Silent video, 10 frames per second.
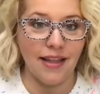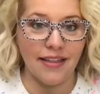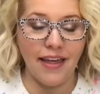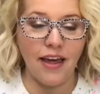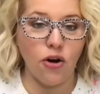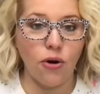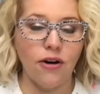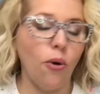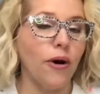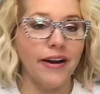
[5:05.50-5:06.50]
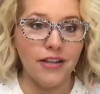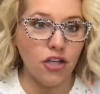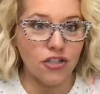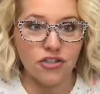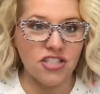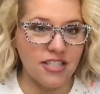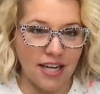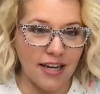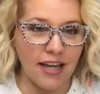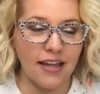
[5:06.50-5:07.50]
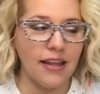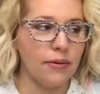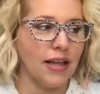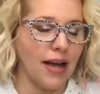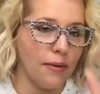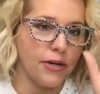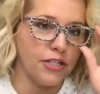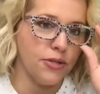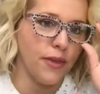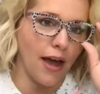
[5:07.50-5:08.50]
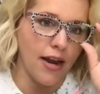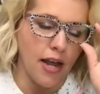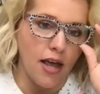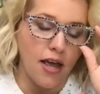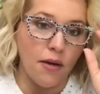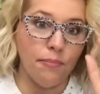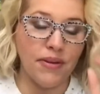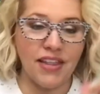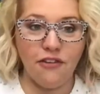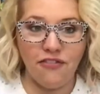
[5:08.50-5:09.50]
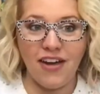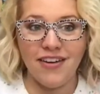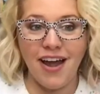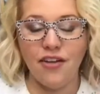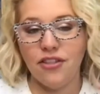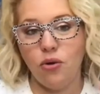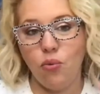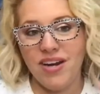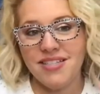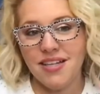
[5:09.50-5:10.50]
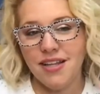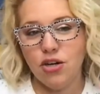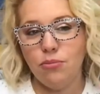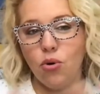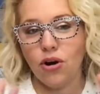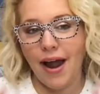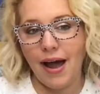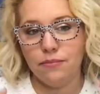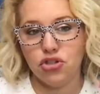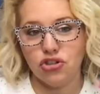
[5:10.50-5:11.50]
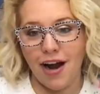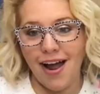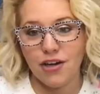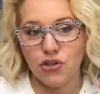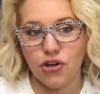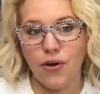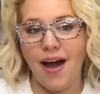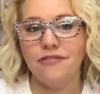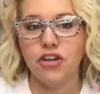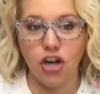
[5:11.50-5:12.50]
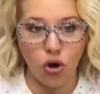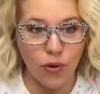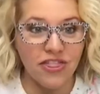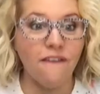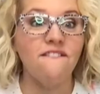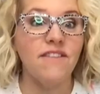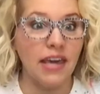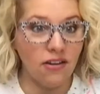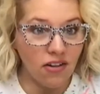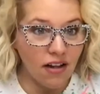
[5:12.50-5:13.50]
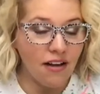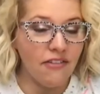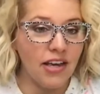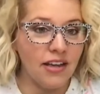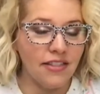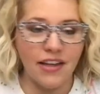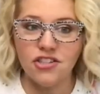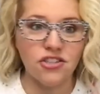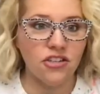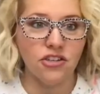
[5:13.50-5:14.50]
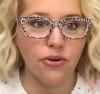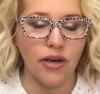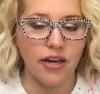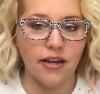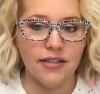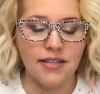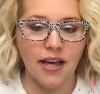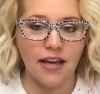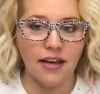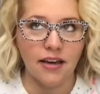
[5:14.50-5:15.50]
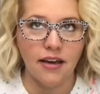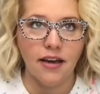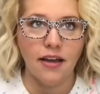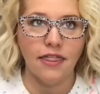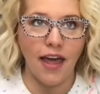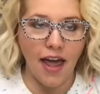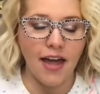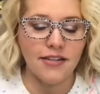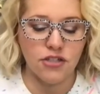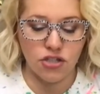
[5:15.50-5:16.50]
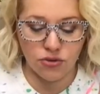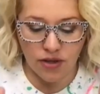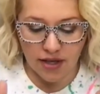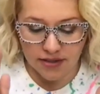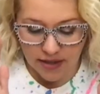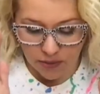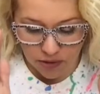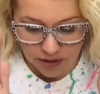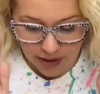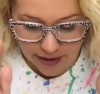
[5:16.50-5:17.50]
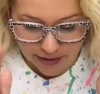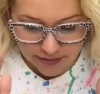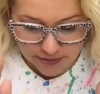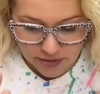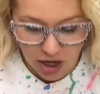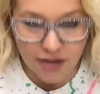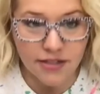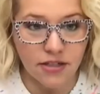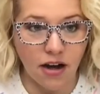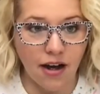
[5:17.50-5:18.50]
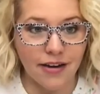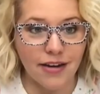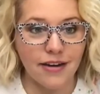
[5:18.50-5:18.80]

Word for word: like they, or, or it looked stunning. And they were like, I want to do that. But they found out that when it's a little more abstract or you have to go with the feel of it, they just couldn't do it. It's like they had to do things that were like dot to dot,